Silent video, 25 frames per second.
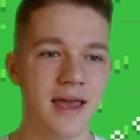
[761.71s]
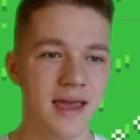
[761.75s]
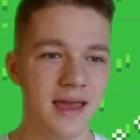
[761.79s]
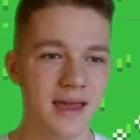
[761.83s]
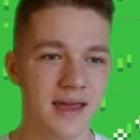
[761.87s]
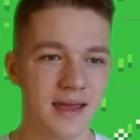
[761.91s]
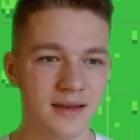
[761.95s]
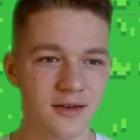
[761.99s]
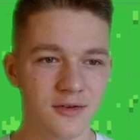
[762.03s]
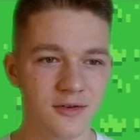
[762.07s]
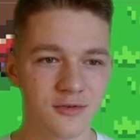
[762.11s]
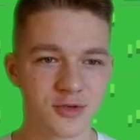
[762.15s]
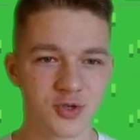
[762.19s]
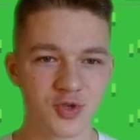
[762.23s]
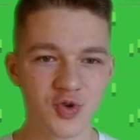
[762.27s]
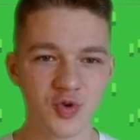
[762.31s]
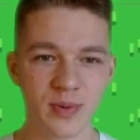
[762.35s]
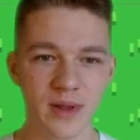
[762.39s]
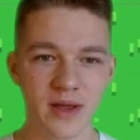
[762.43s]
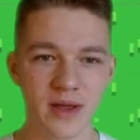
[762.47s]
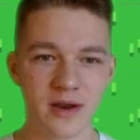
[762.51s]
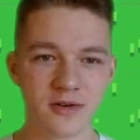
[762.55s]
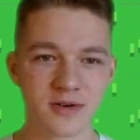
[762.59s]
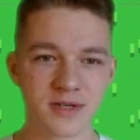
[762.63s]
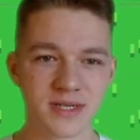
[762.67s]
And those two
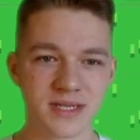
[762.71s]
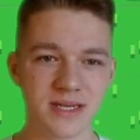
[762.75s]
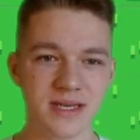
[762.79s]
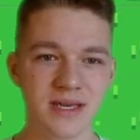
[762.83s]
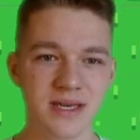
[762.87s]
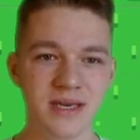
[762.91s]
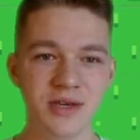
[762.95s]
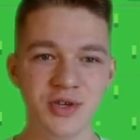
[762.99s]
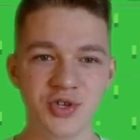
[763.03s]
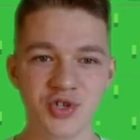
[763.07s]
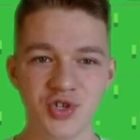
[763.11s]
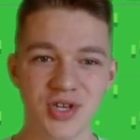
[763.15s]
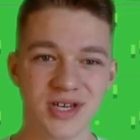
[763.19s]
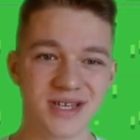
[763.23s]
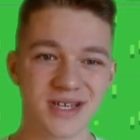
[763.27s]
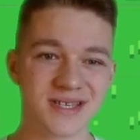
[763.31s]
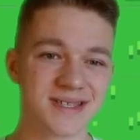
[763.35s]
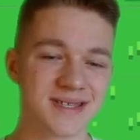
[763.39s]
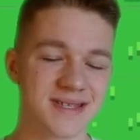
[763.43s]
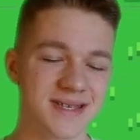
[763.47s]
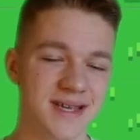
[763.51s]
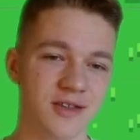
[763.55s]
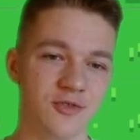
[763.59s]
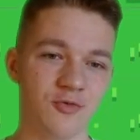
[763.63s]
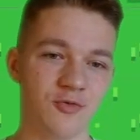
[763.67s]
players each just
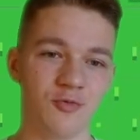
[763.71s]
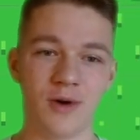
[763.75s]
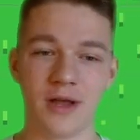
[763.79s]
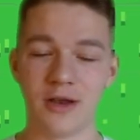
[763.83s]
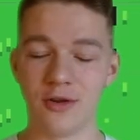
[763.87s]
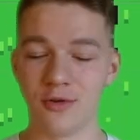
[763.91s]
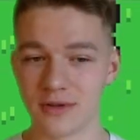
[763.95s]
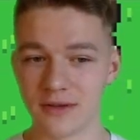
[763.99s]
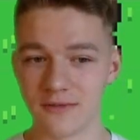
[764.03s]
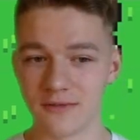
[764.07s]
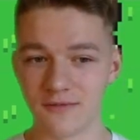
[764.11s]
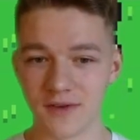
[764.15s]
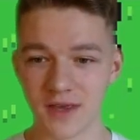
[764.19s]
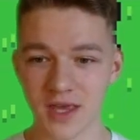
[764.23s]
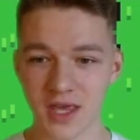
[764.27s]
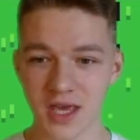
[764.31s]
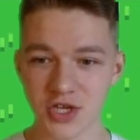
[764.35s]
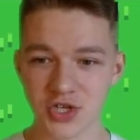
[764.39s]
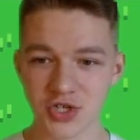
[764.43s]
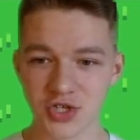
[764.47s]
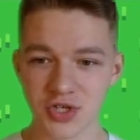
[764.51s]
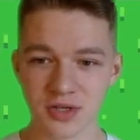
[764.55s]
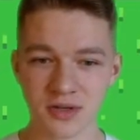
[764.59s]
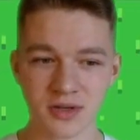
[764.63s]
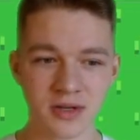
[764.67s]
sent one
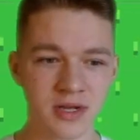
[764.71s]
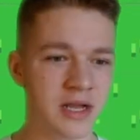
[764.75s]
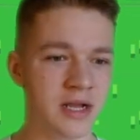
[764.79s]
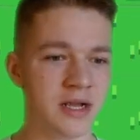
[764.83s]
notification,